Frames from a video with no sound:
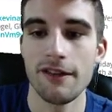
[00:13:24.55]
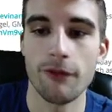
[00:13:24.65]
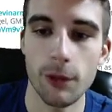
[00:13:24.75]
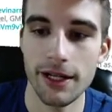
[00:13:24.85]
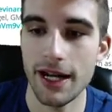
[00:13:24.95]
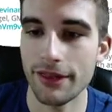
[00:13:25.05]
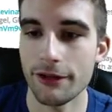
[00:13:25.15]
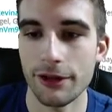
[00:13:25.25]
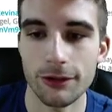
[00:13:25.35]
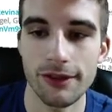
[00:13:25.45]
49,
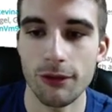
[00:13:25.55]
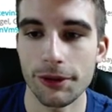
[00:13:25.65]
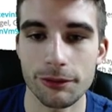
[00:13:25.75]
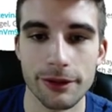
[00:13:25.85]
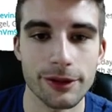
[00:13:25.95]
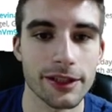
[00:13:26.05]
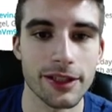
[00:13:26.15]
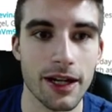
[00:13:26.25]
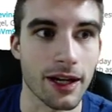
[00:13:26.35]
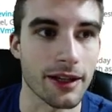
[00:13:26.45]
33, 43, 39.